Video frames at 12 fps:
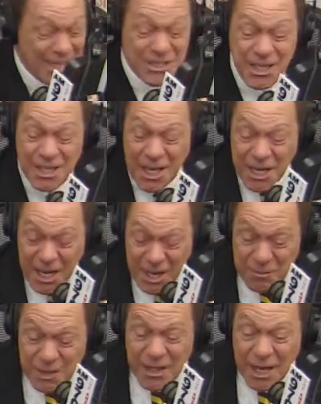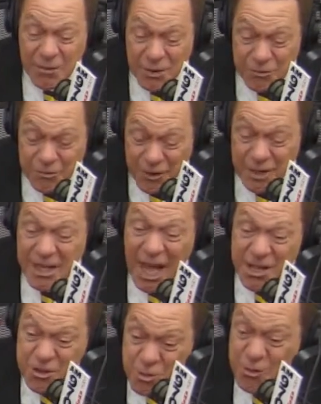I said they were in front,
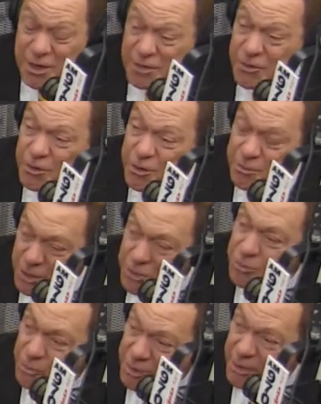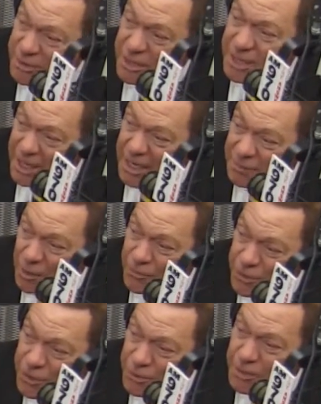and you interviewed them. Did they come over
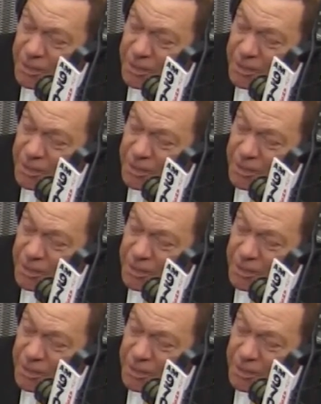to you?